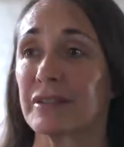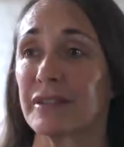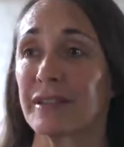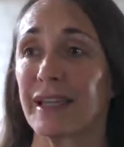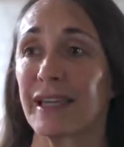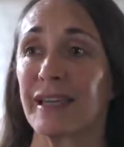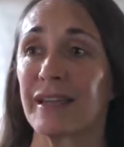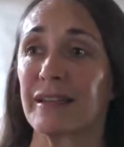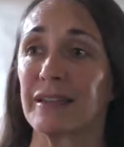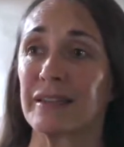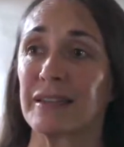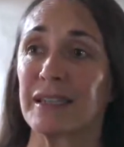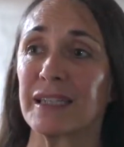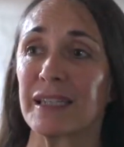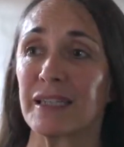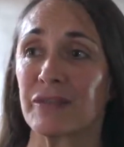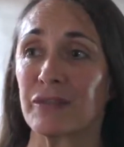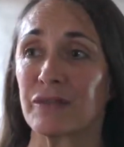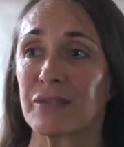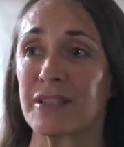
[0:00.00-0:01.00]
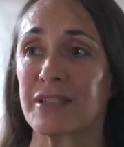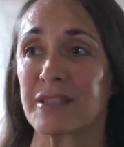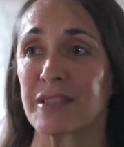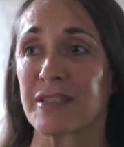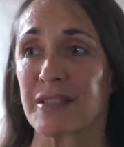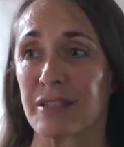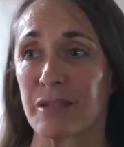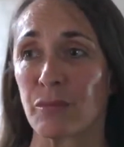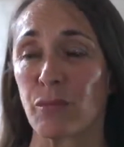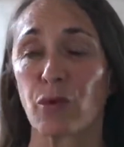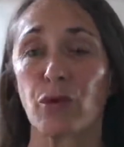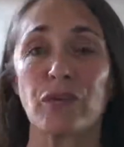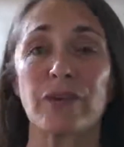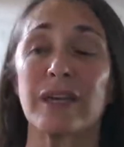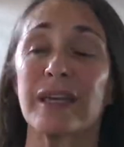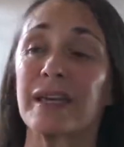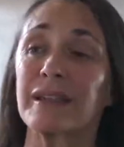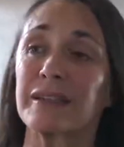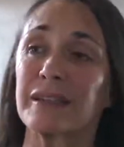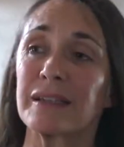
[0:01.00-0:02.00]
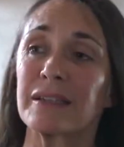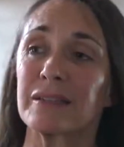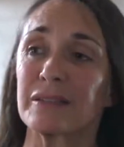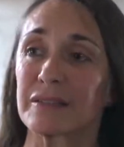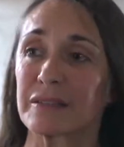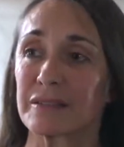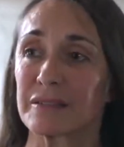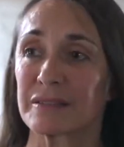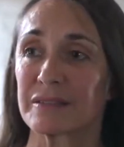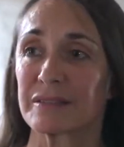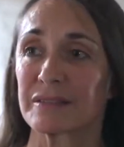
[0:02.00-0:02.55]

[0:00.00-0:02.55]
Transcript: They leave the system or they get killed.